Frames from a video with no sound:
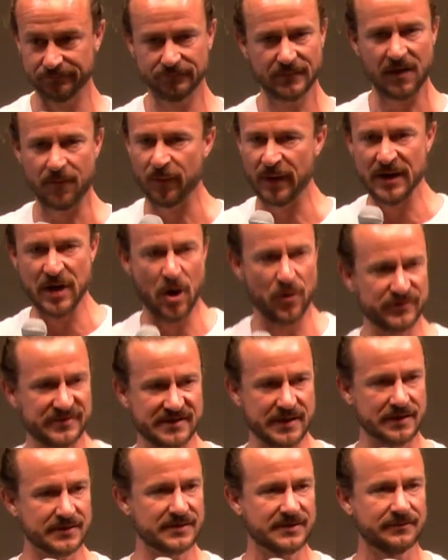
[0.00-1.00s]
Everybody knows
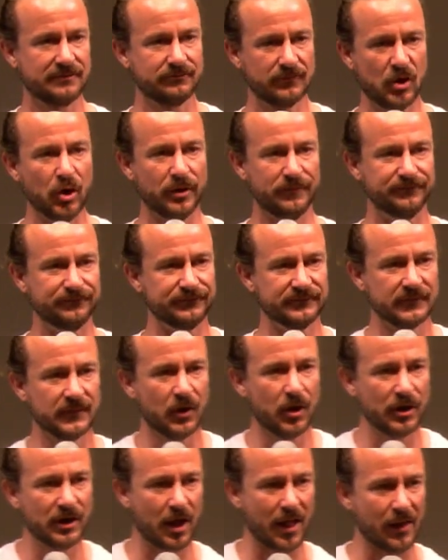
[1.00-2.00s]
this. Good
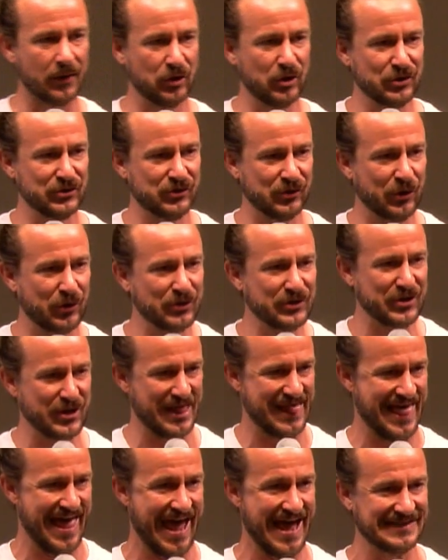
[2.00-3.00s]

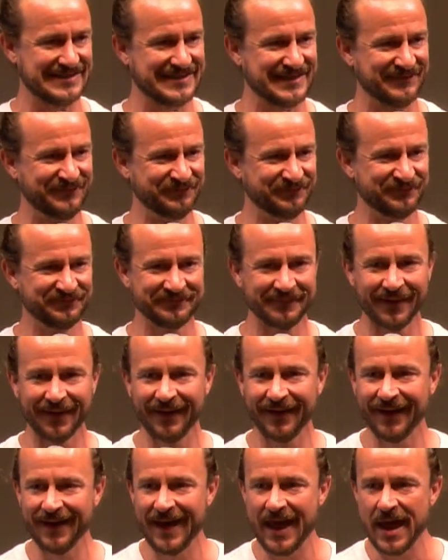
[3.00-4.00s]
class.
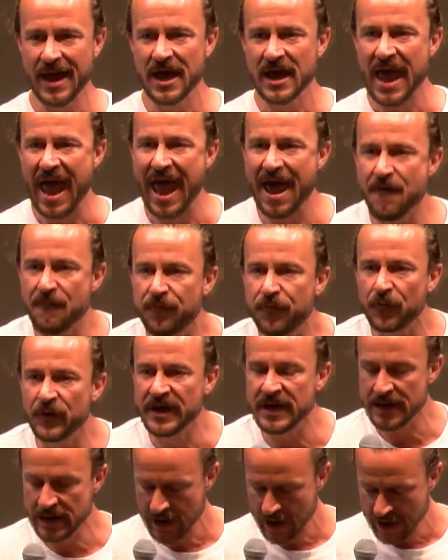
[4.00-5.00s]

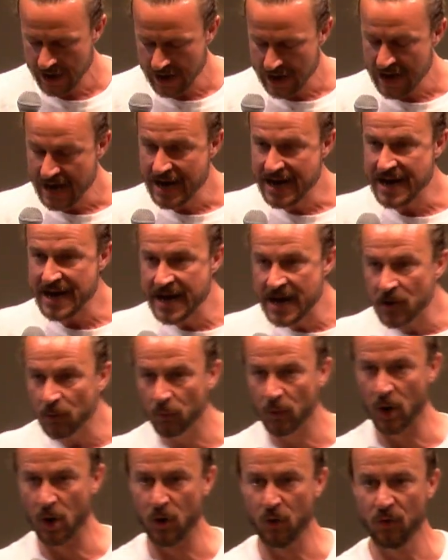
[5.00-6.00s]
Every
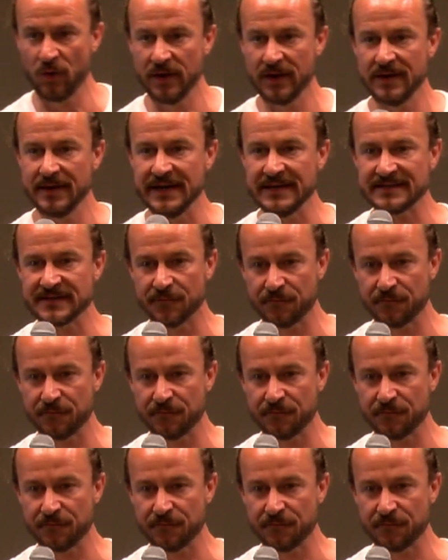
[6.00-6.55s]
hero needs a